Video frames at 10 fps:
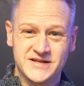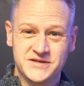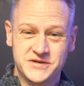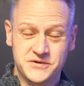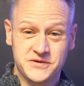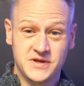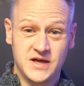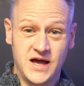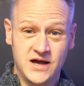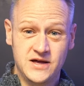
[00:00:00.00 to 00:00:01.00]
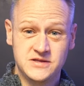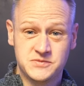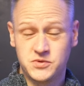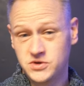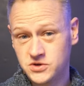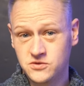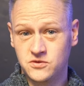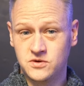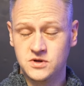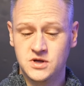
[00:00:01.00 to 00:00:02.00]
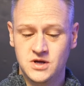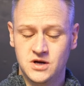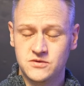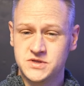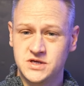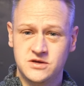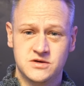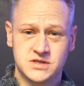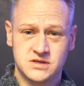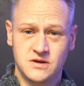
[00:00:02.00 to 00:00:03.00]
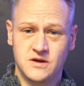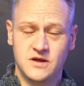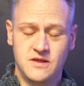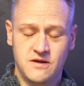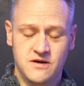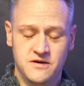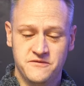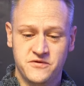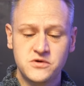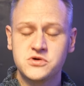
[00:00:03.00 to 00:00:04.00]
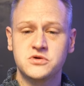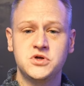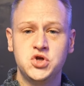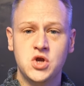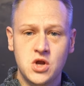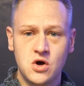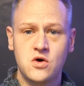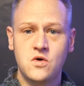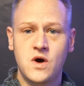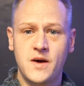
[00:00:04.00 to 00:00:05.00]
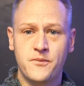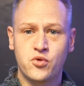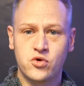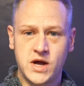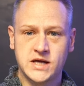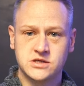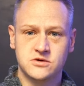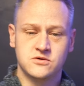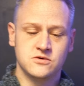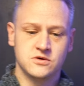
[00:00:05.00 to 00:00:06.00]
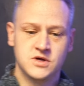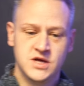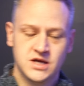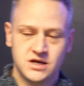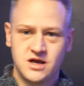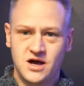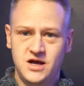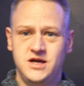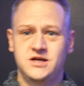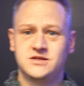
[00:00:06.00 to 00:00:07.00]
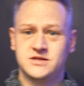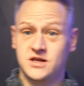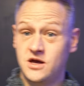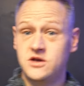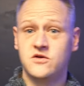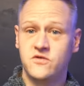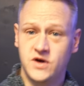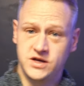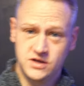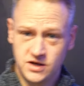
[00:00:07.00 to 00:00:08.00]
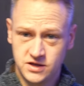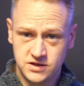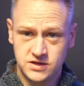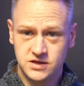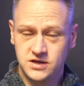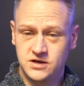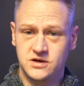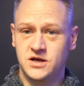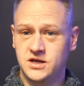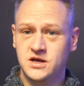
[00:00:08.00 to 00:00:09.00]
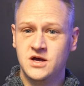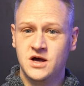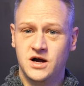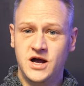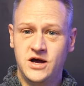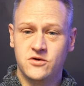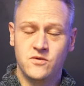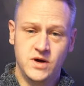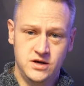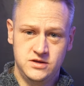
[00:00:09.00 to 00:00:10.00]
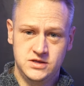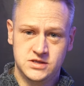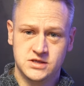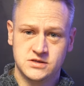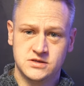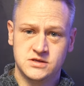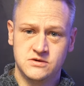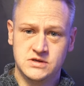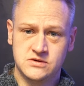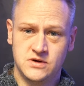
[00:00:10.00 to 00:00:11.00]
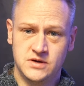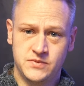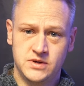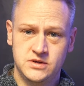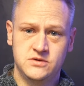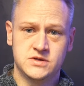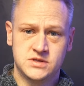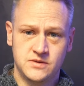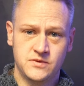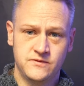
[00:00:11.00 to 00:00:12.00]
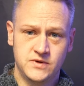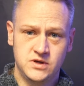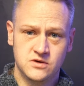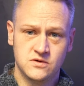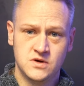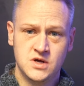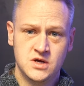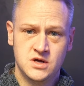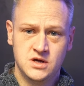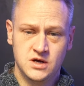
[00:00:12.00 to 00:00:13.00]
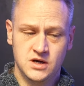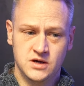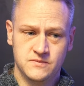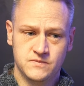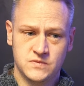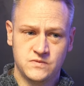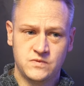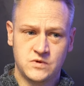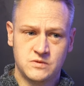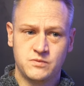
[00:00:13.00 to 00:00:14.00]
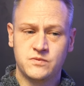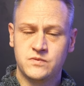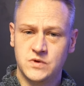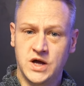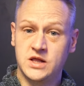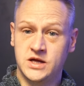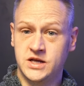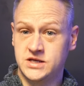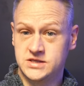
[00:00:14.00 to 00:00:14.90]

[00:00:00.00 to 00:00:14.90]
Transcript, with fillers: so that's pretty cool. I will say there is virtually no practical guides that I could find on the internet on how to wire these things in series. So I'll probably do a separate video um, outlining